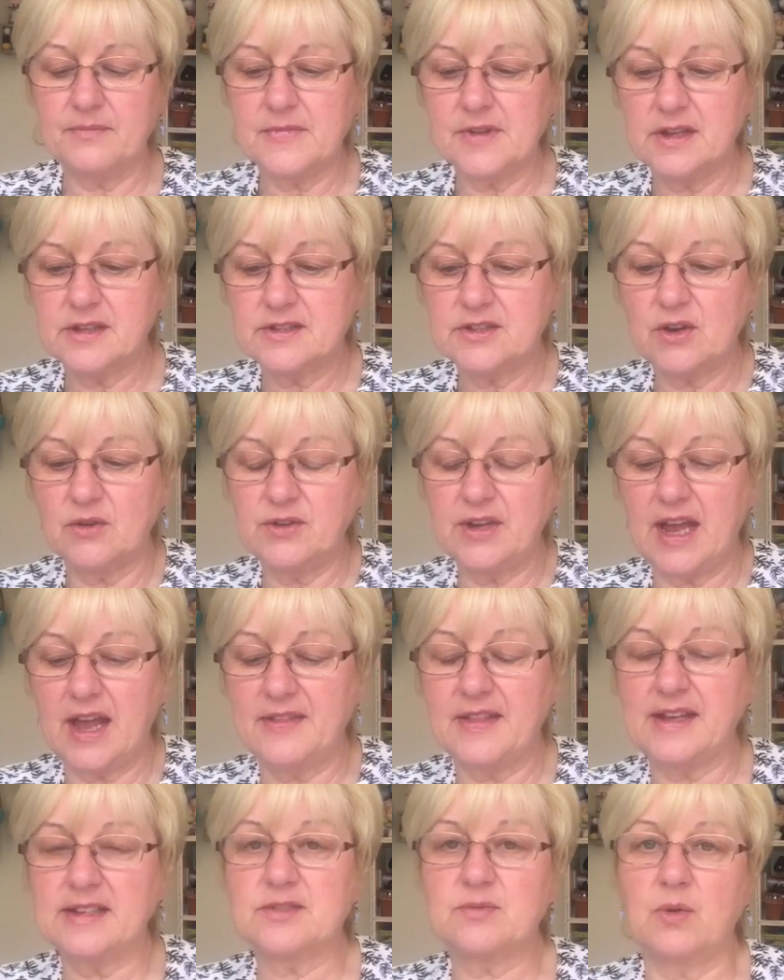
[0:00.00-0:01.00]
So, yeah,
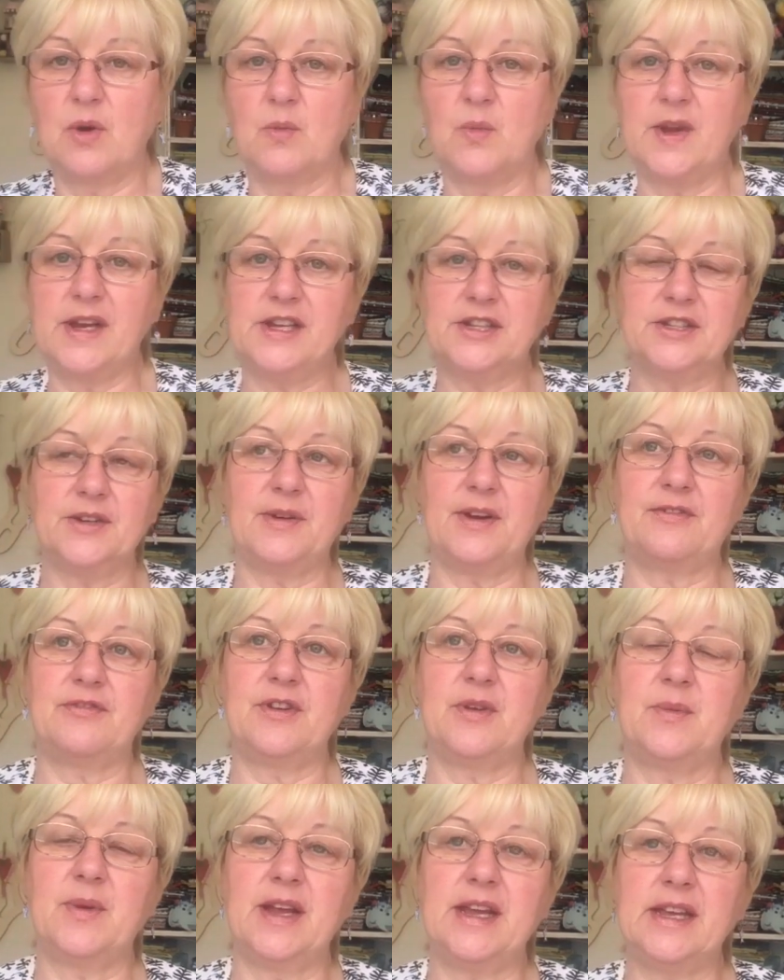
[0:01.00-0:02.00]
that's what we do every
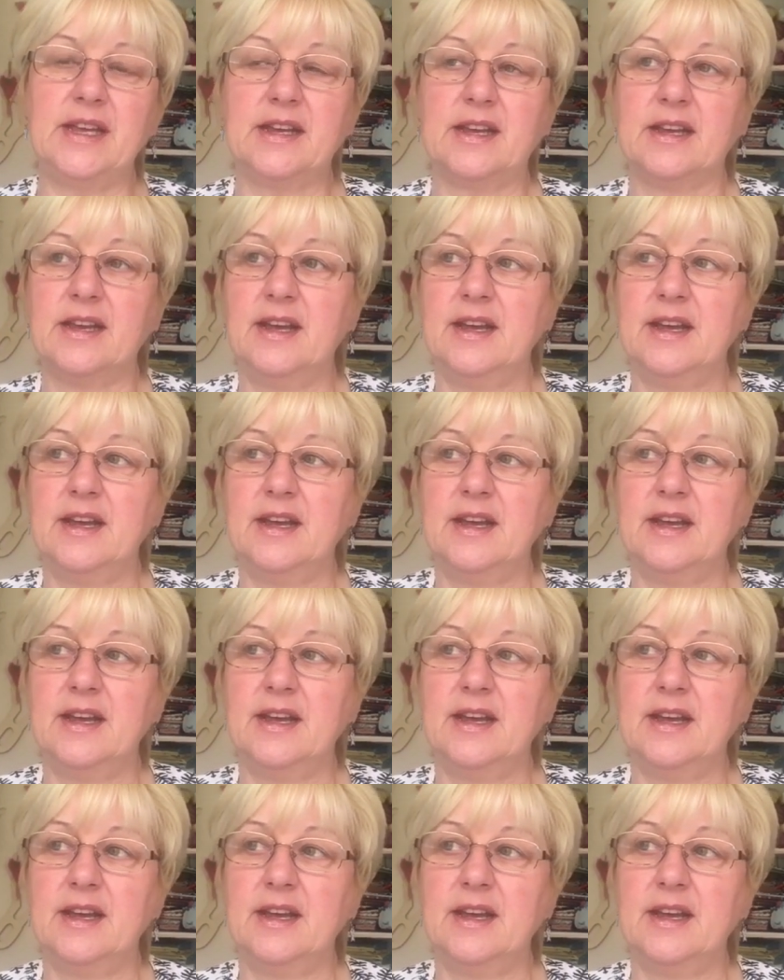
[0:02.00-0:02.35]
week.